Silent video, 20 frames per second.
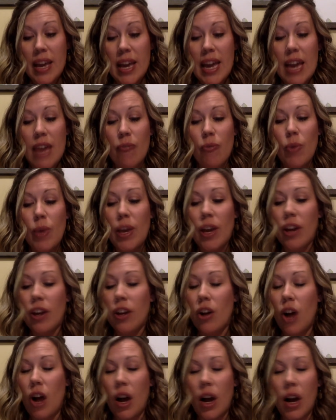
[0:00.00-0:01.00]
if we get
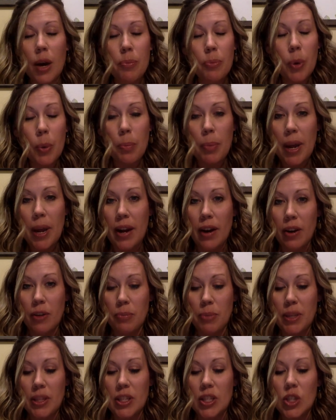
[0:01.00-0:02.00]
caught unprepared
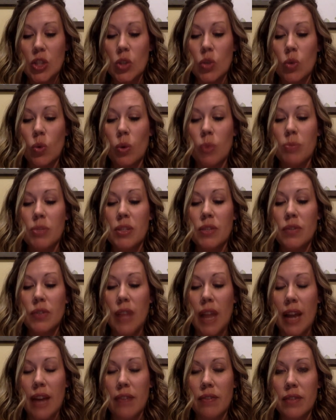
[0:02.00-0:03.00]
by the storms of
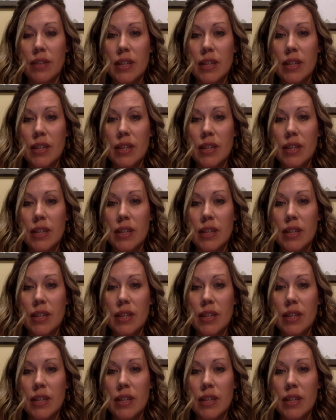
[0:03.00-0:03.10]
life,